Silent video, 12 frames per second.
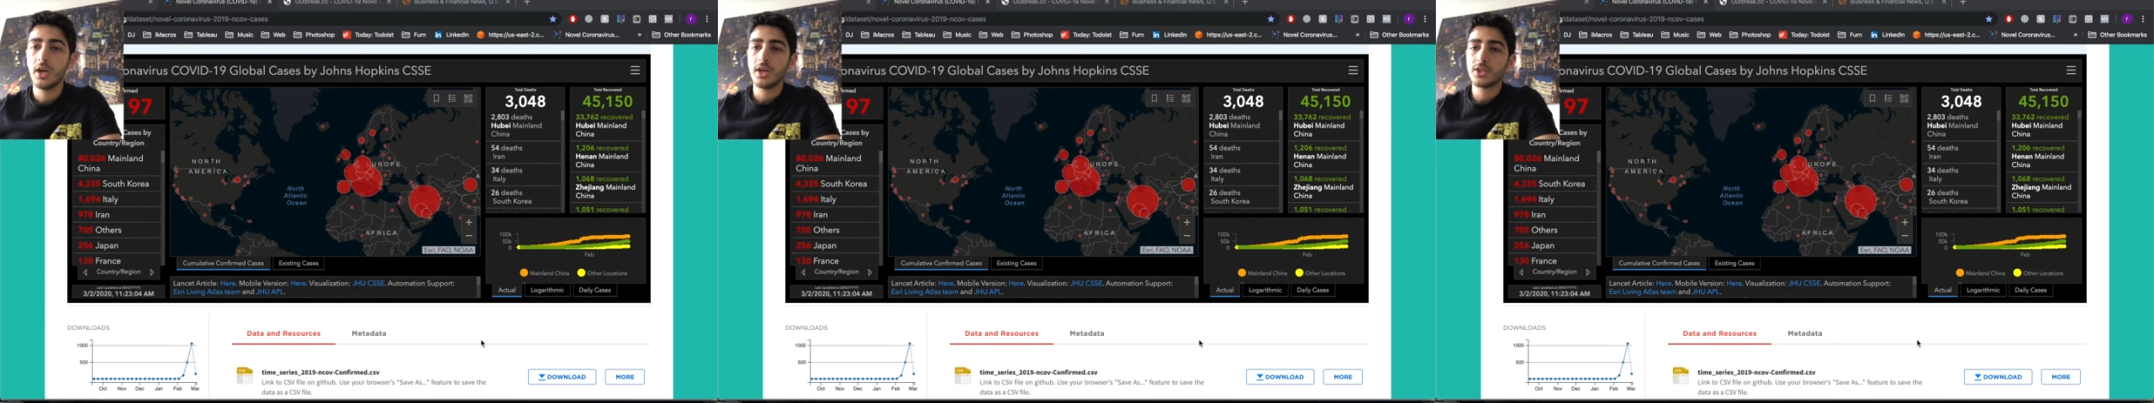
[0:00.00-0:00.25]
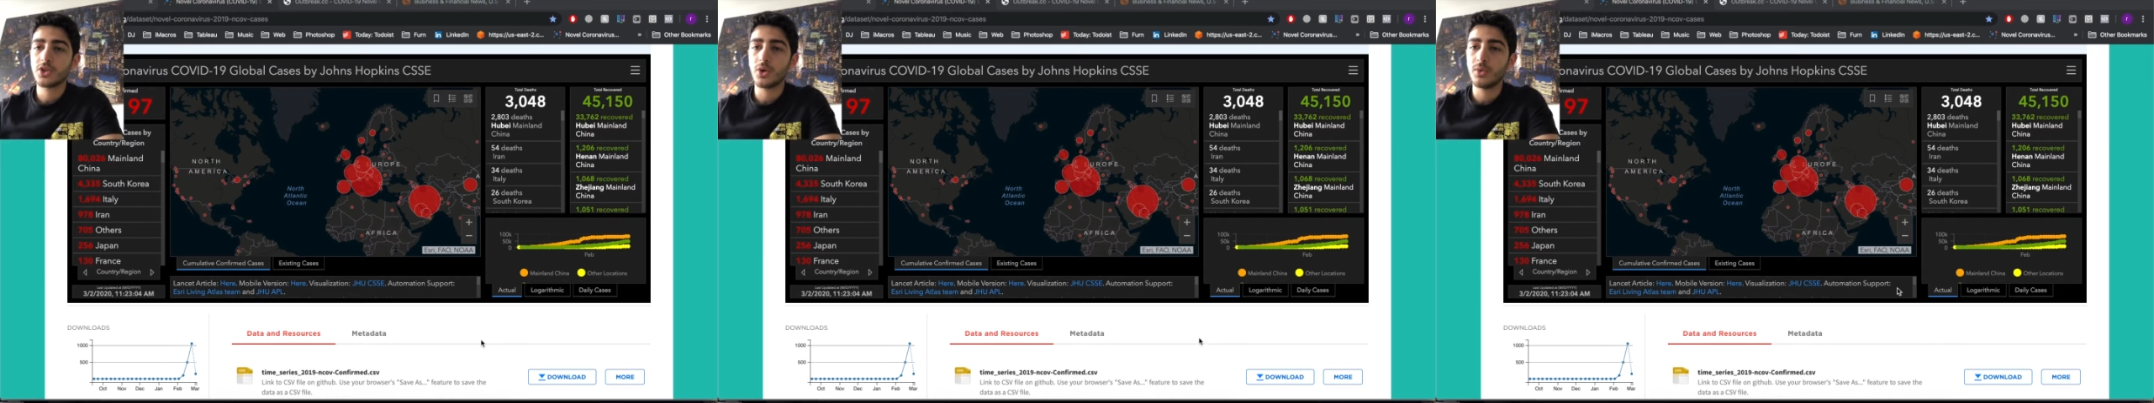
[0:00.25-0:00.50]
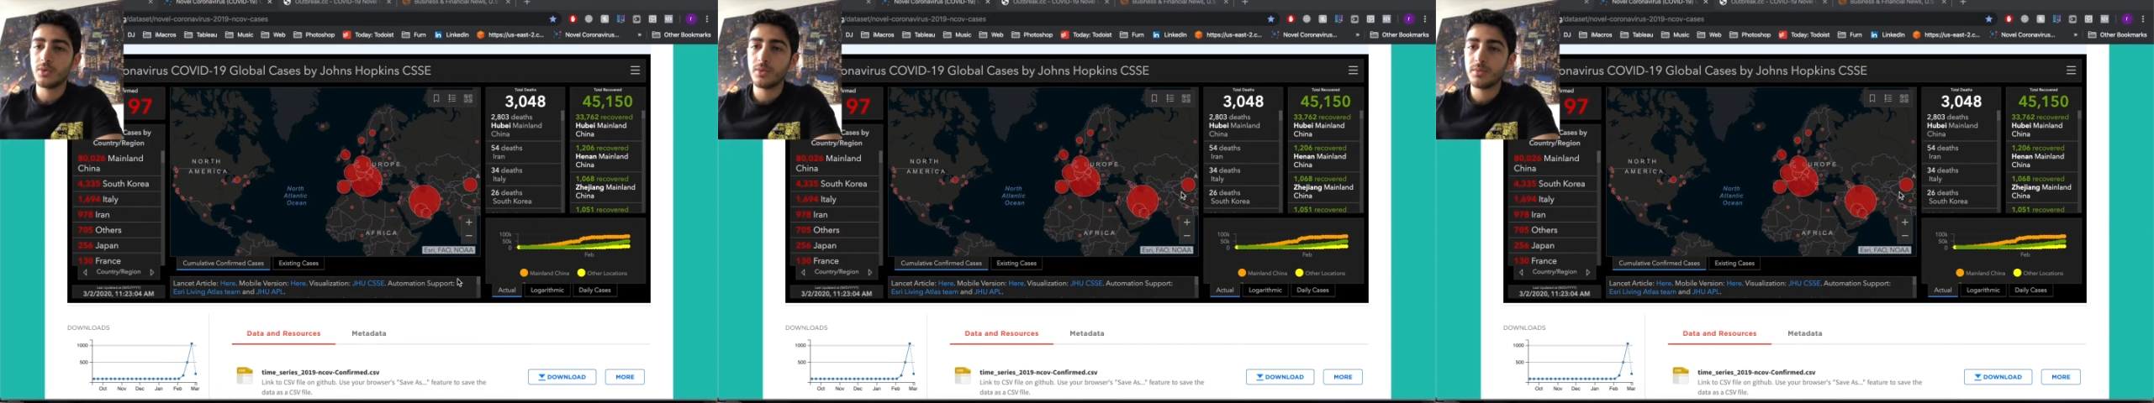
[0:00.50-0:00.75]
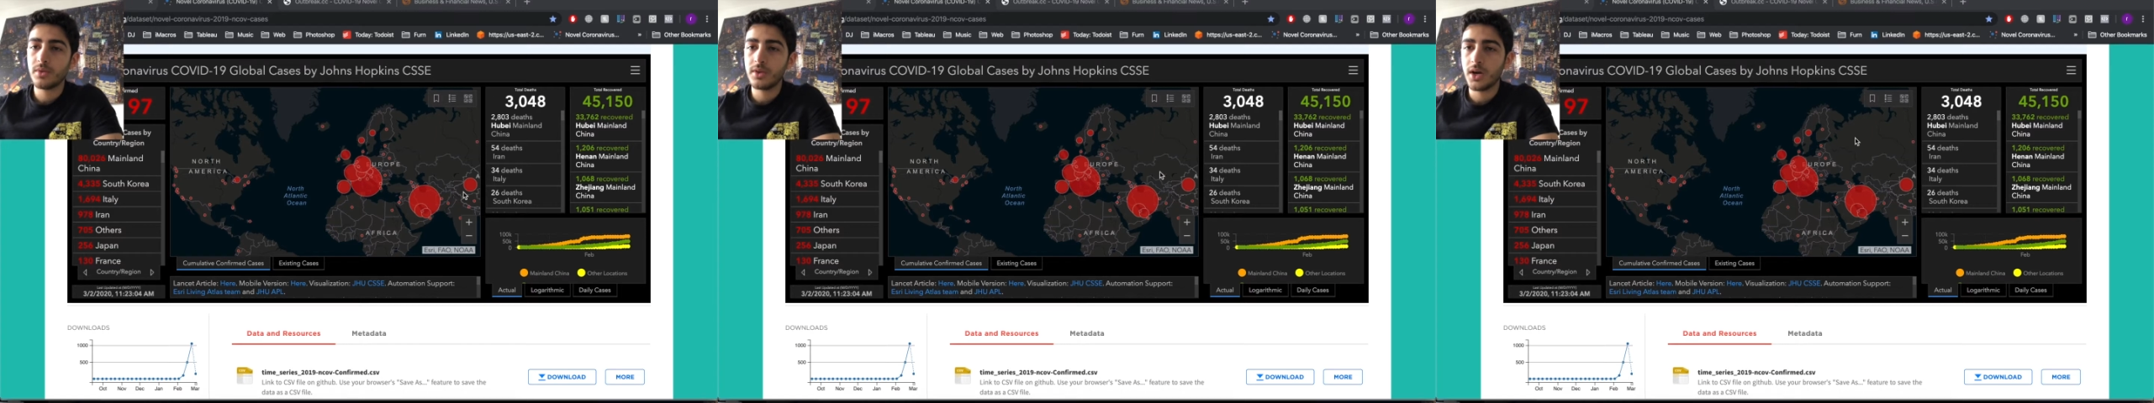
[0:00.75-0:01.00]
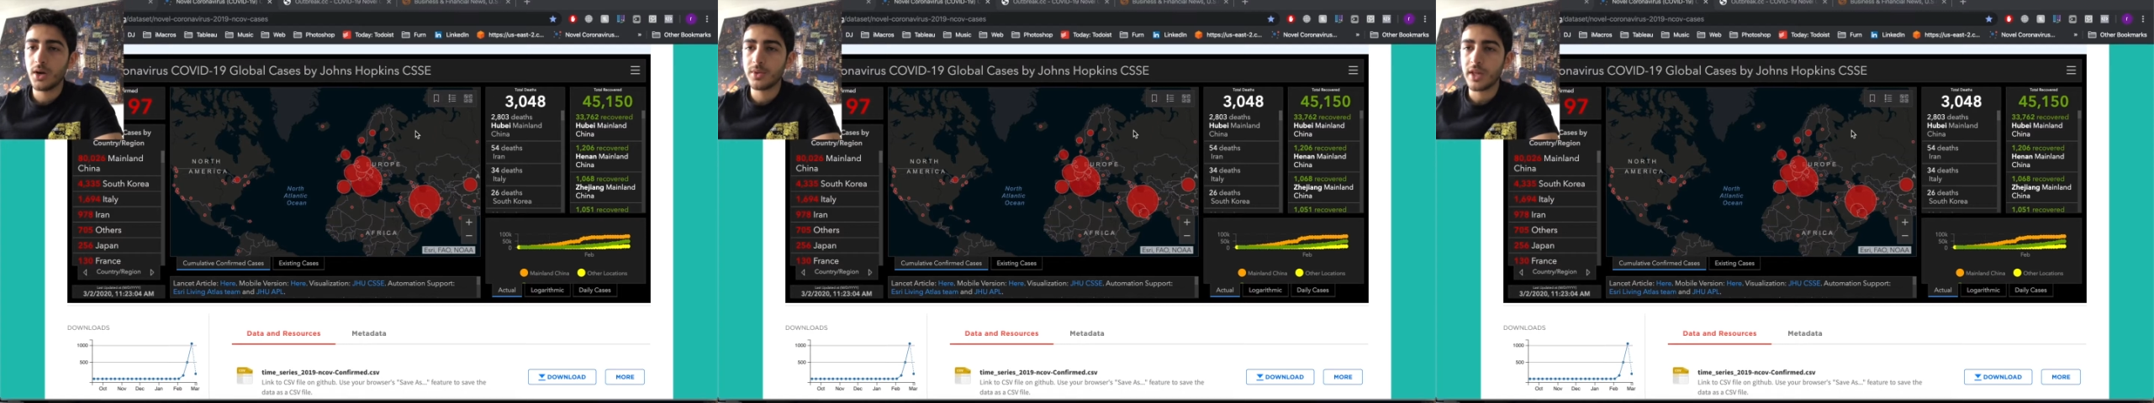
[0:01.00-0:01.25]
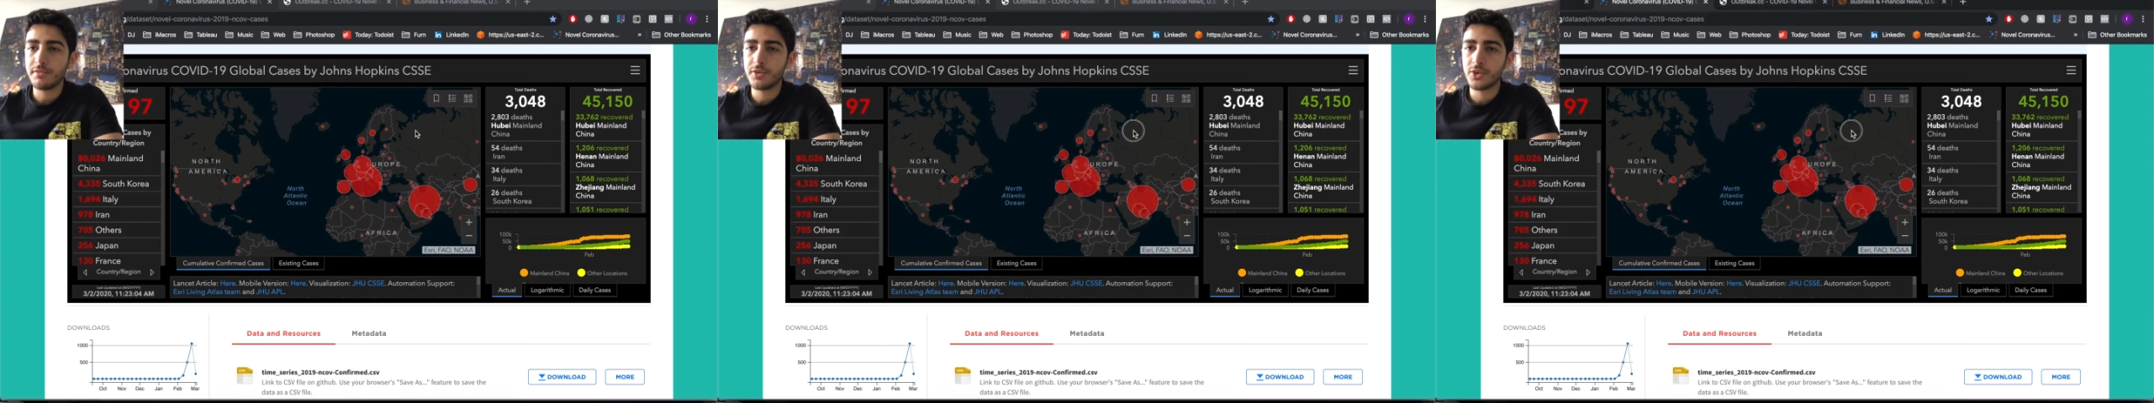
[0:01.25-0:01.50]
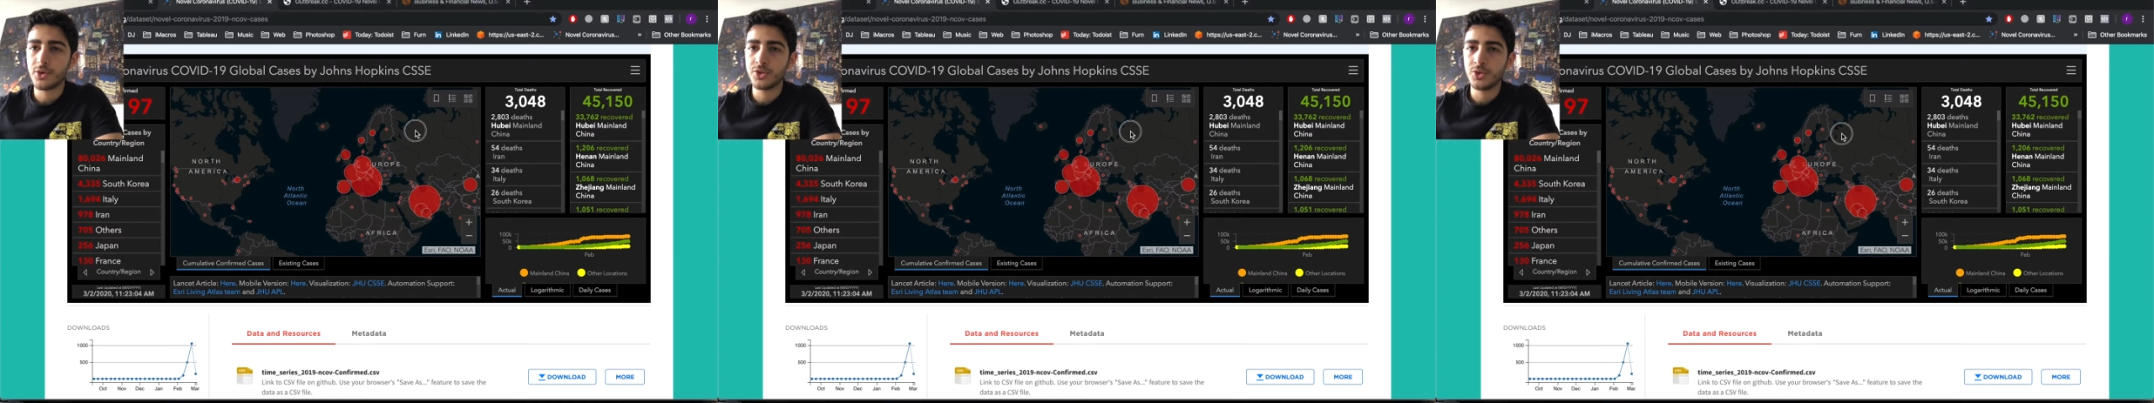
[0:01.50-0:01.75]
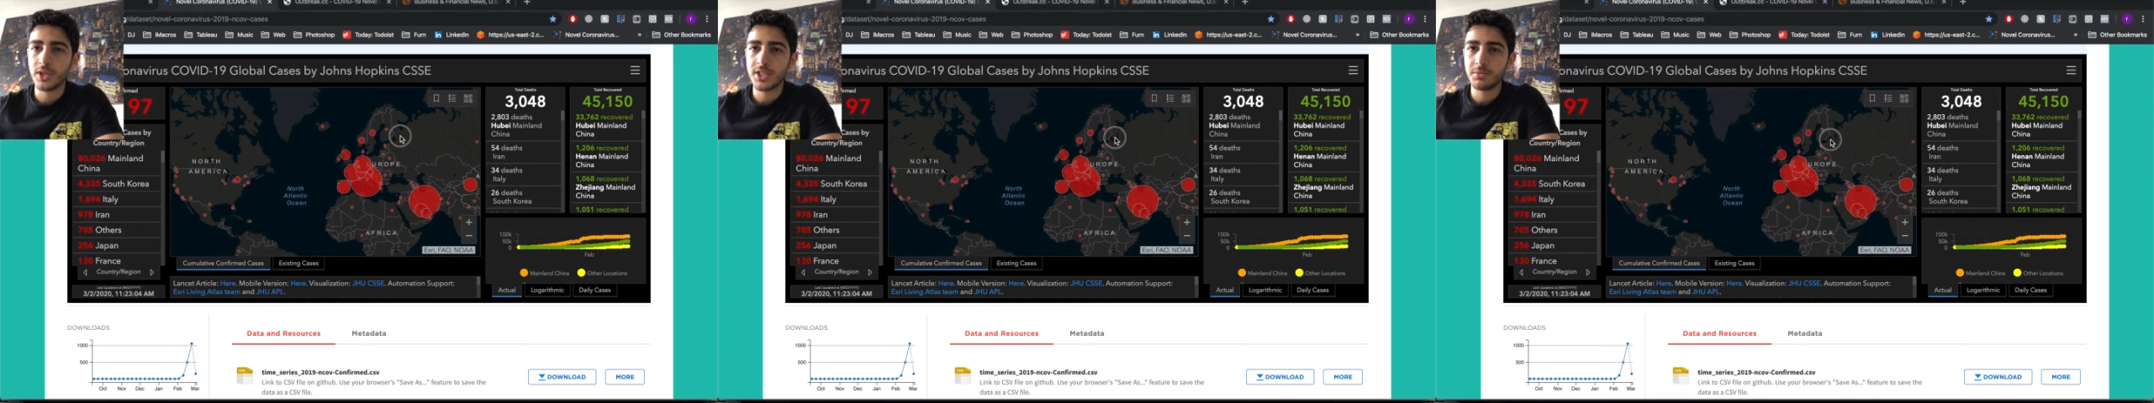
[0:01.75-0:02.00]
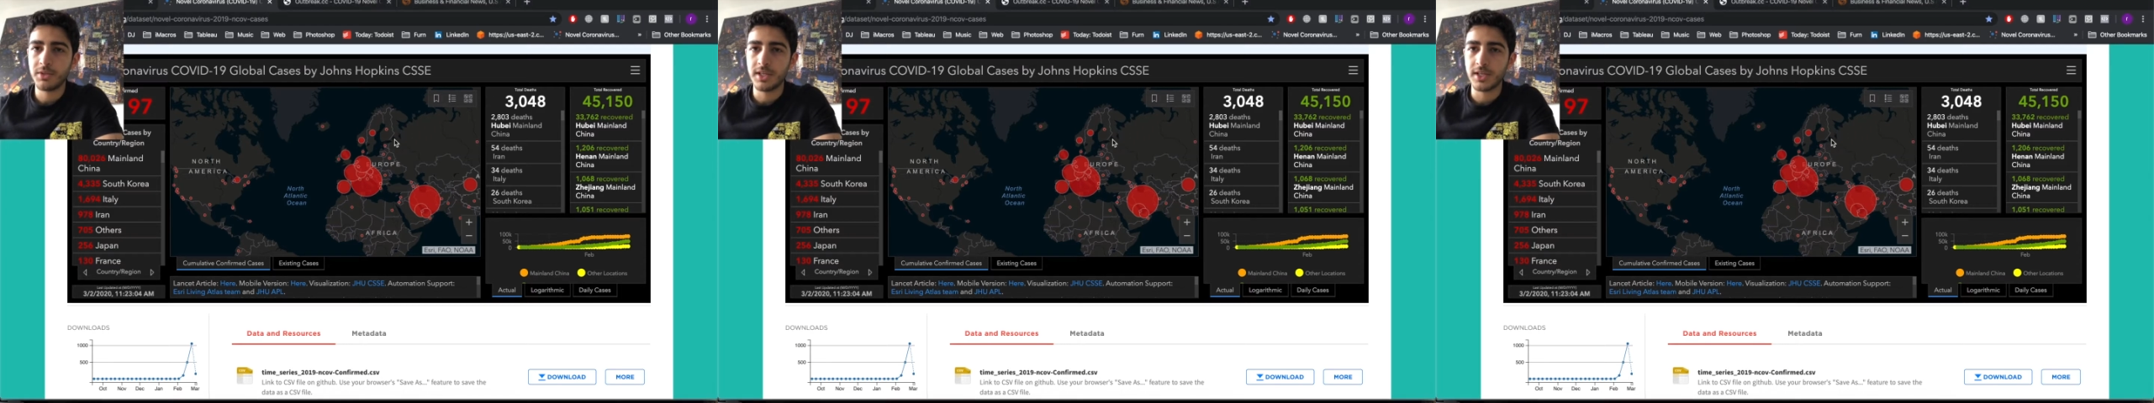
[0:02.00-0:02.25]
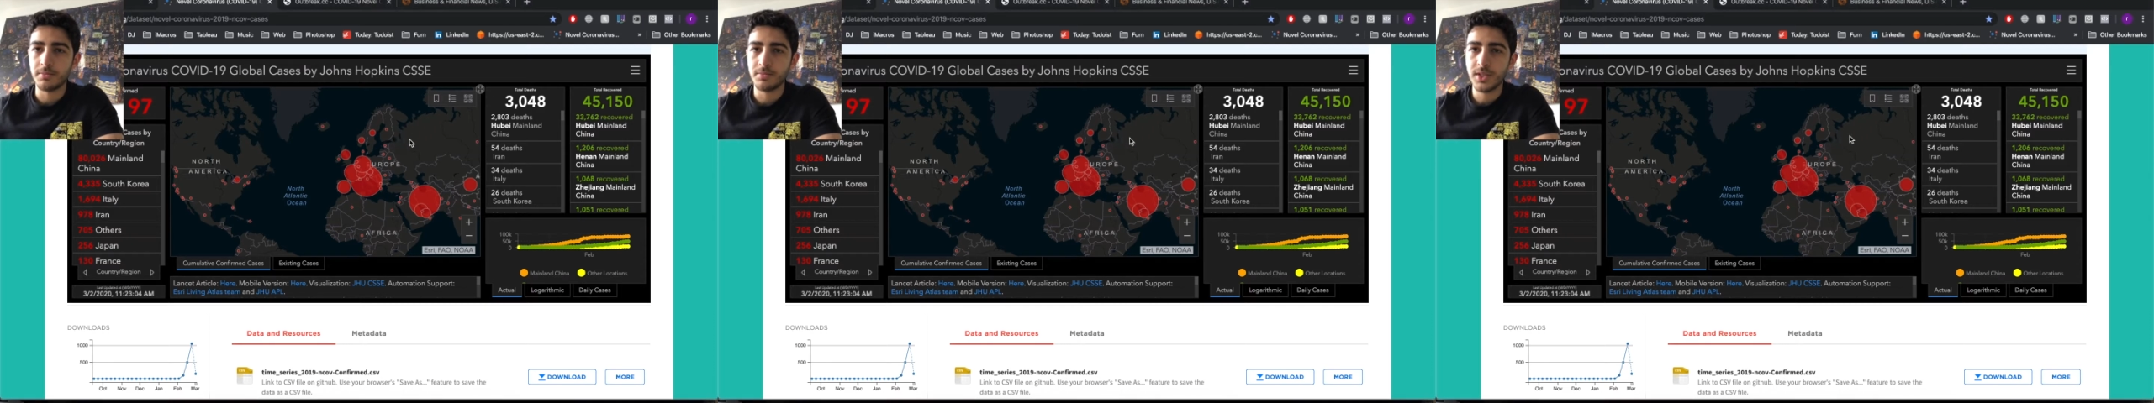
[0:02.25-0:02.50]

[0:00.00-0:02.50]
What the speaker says: So without further ado, let's begin.